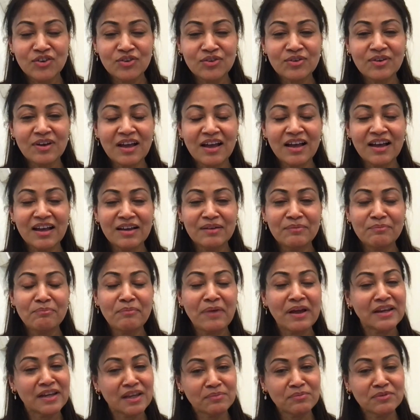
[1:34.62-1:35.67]
you.
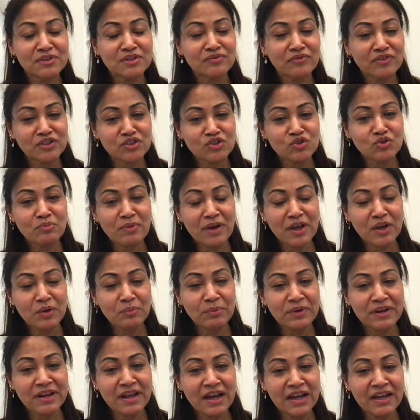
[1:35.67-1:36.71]
My name is Vishnu Maya
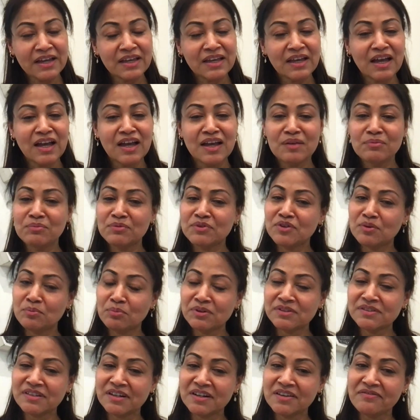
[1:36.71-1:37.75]
Upadhyay. I'm
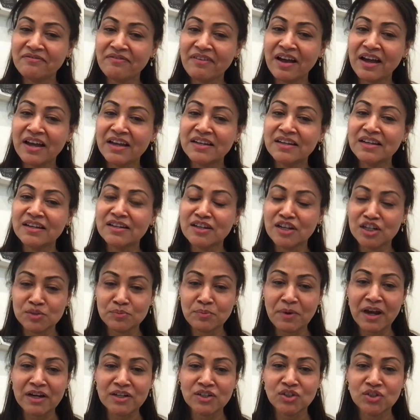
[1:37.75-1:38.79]
triple certified nurse
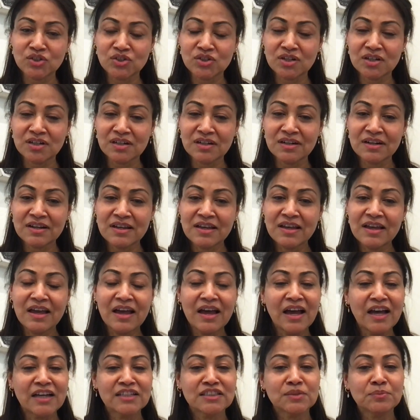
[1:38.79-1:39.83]
practitioner.
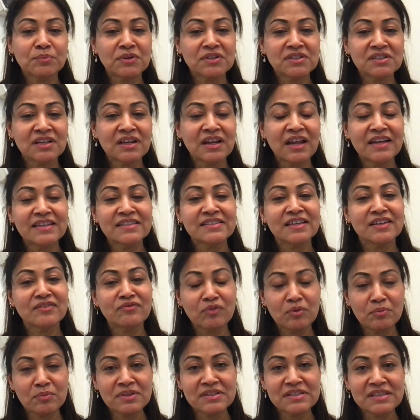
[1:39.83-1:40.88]
I specialize in
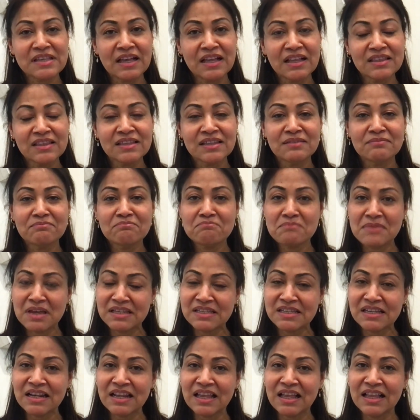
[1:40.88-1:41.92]
women's health,
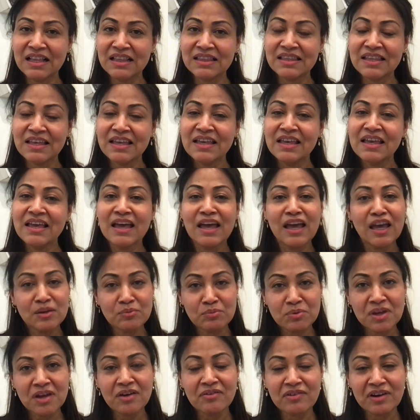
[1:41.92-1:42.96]
mental health, and
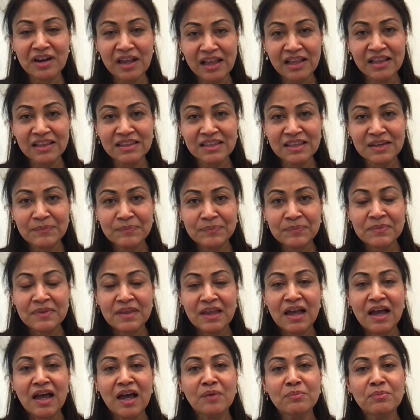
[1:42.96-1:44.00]
behavioral health.
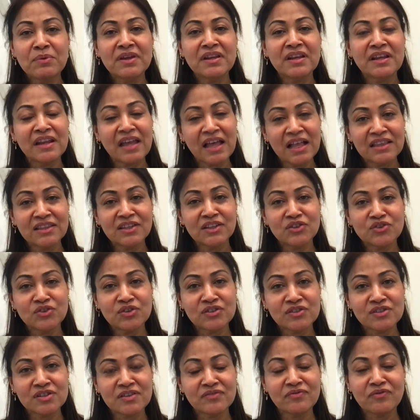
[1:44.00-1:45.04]
I've been in health
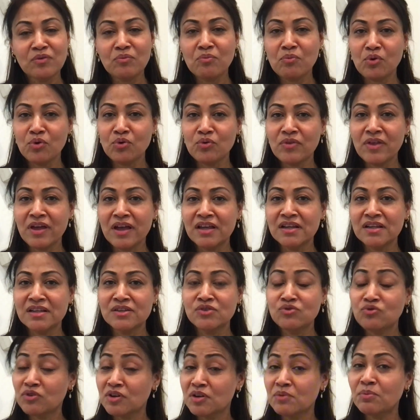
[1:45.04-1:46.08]
industry for more than
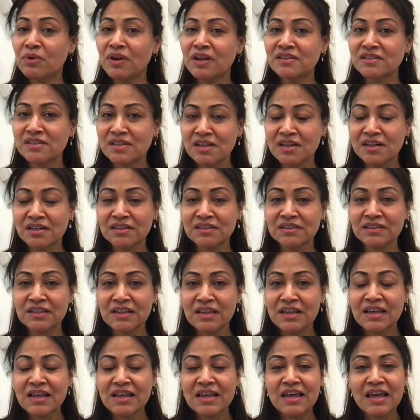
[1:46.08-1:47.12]
20 plus years,
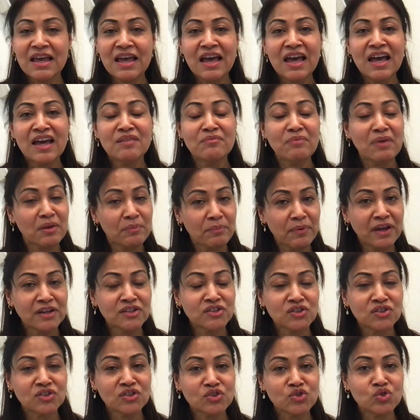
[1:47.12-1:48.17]
and my
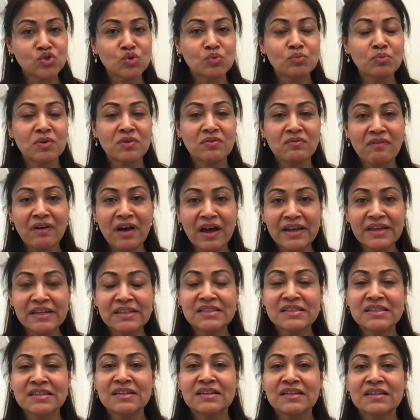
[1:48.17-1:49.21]
passion is to
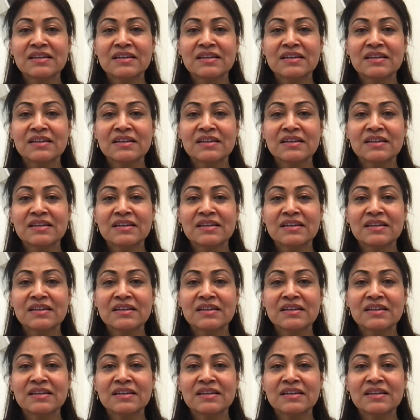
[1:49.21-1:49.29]
provide